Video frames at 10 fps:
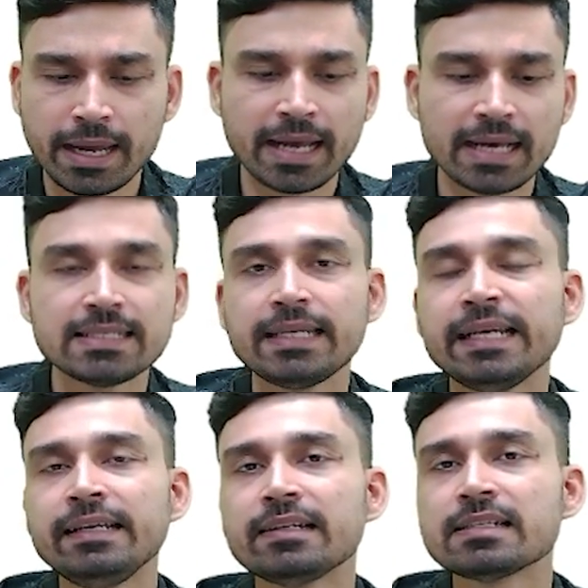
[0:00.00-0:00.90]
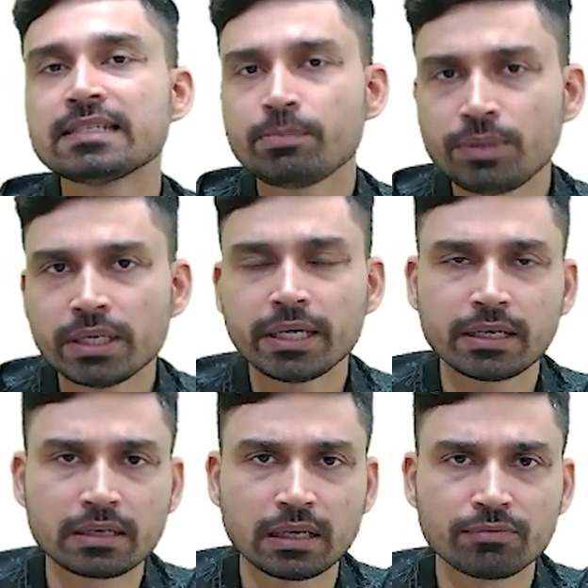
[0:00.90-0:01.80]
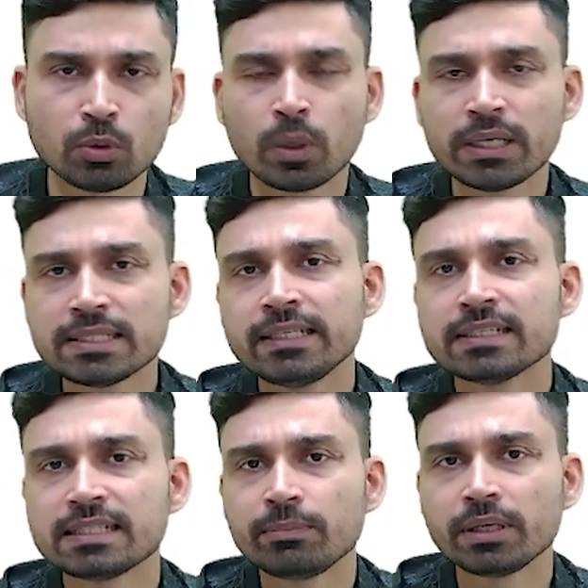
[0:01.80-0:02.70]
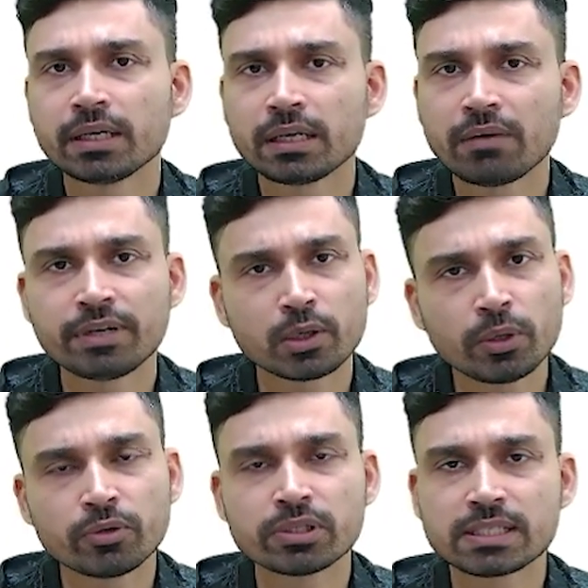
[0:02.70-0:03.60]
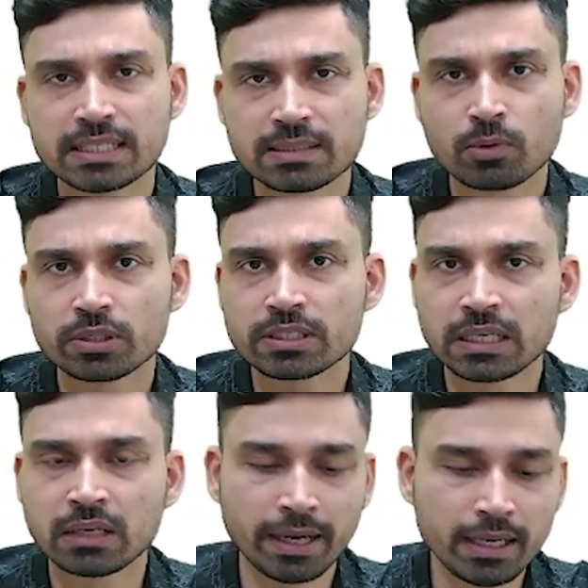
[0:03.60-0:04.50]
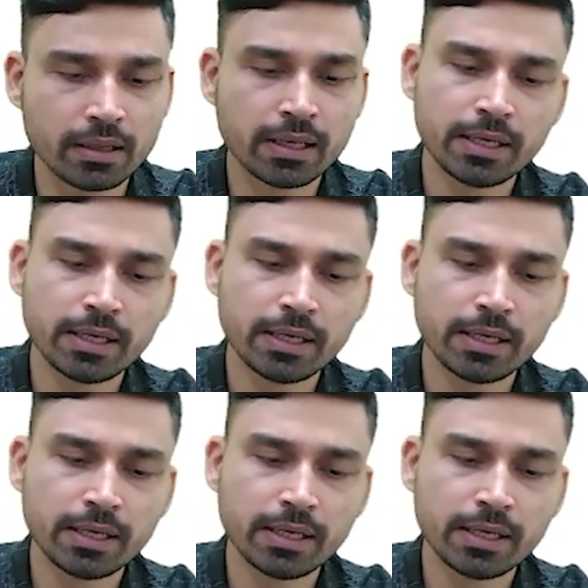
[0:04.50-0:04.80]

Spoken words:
as an interceptor aircraft. Now, what is interceptor aircraft? We are going to discuss about this in a while.